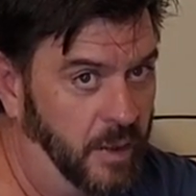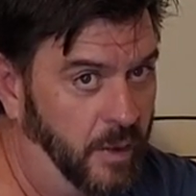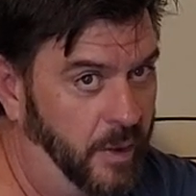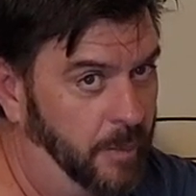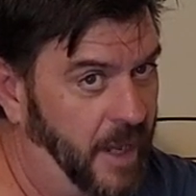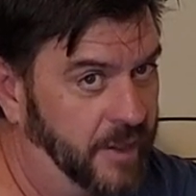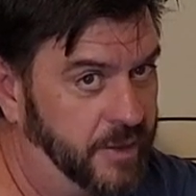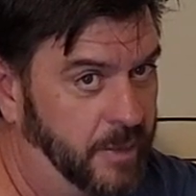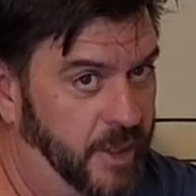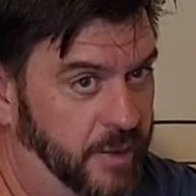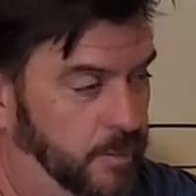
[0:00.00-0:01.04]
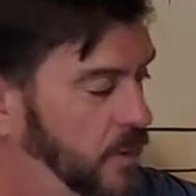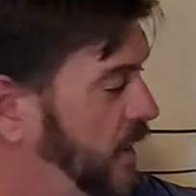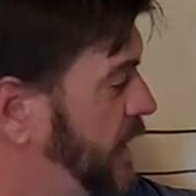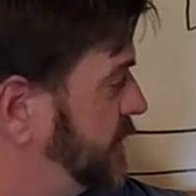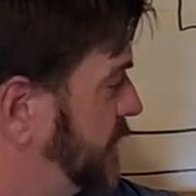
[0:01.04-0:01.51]
or in a master bedroom
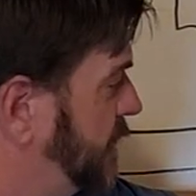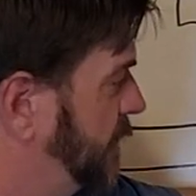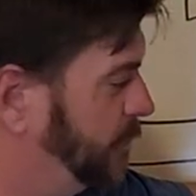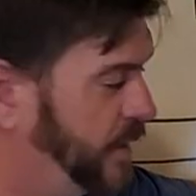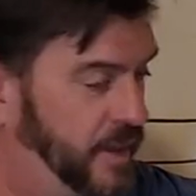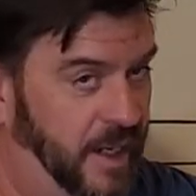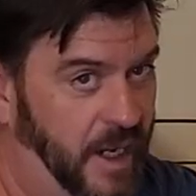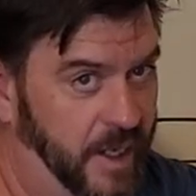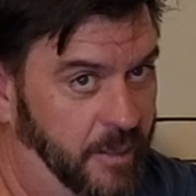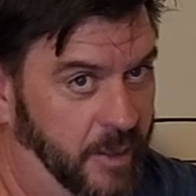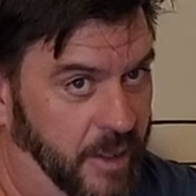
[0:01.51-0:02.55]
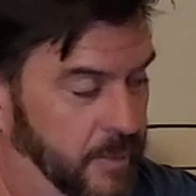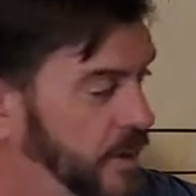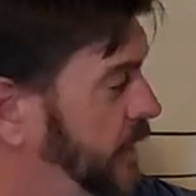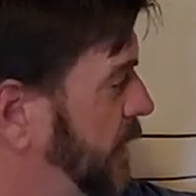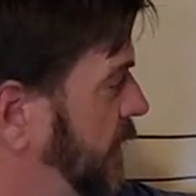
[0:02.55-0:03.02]
closet, but they hide them anyway.